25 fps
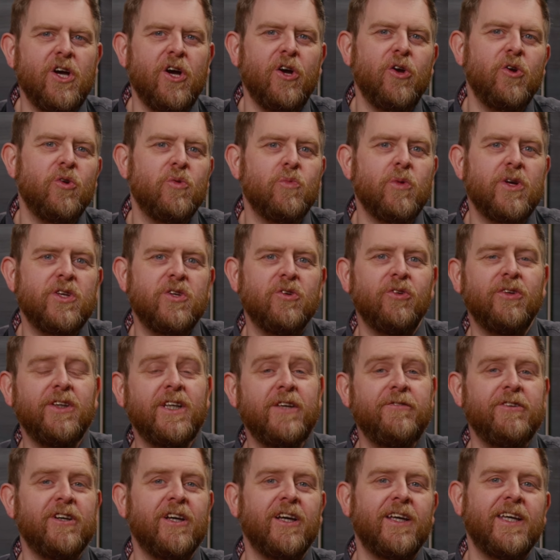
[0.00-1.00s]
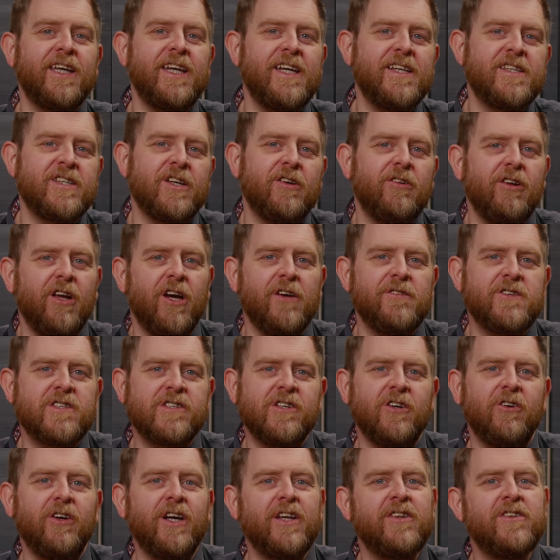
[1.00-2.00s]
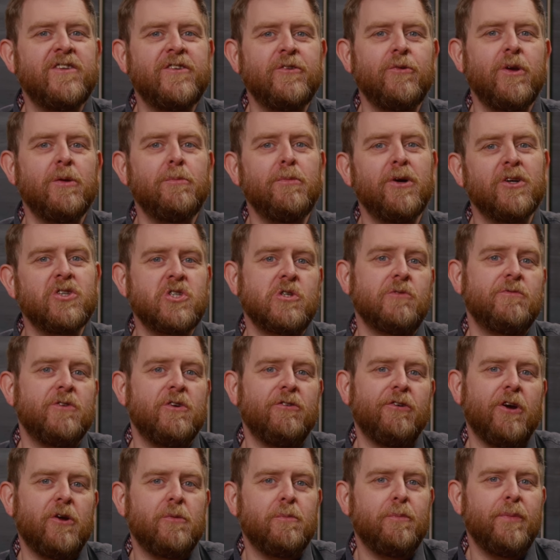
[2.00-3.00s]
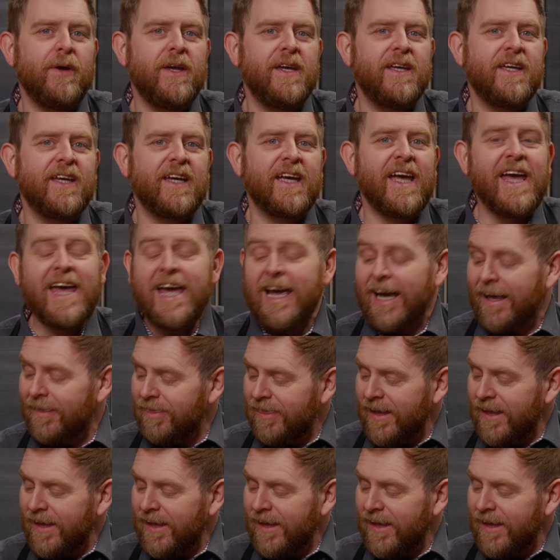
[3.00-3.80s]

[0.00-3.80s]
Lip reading: own when you're living a keto lifestyle and doing much of your own baking, and